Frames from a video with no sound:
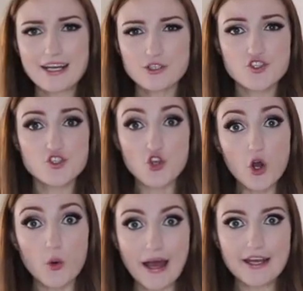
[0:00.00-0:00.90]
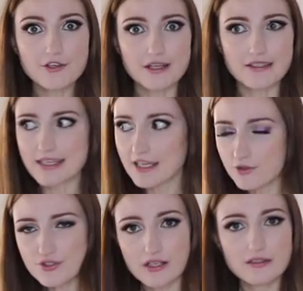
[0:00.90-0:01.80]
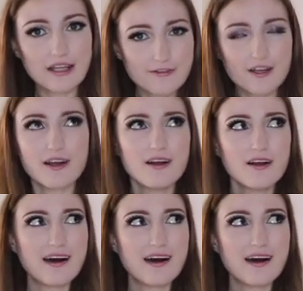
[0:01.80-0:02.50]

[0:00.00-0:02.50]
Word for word: I got so angry, I was like, you never,